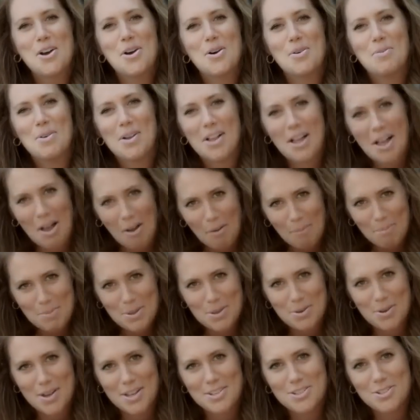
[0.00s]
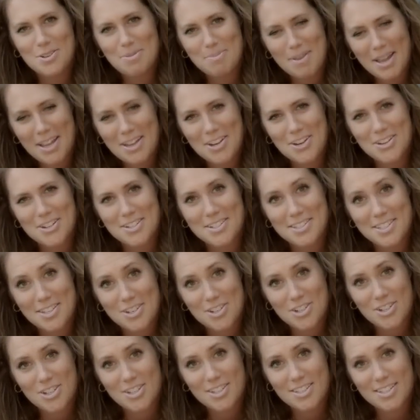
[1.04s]
will help you as you make your
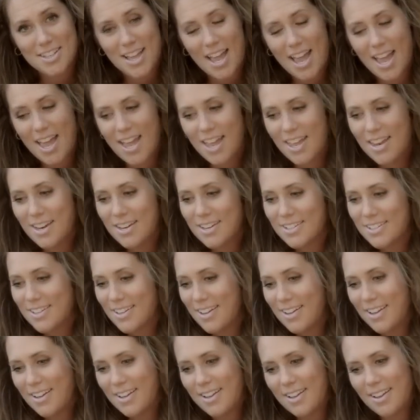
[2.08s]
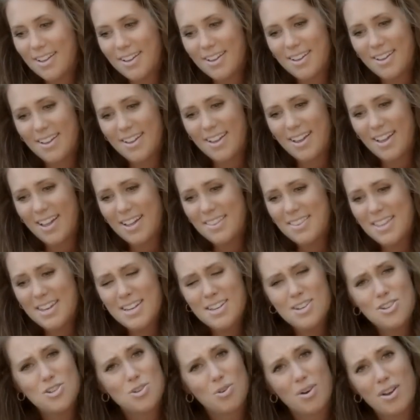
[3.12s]
decisions, and then
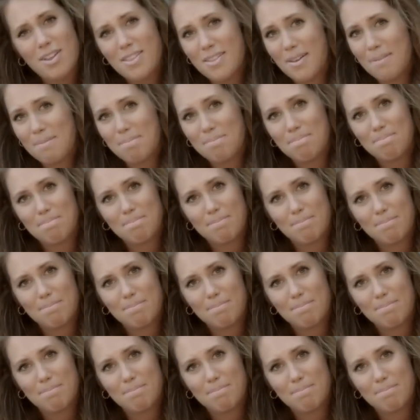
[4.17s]
enjoy them.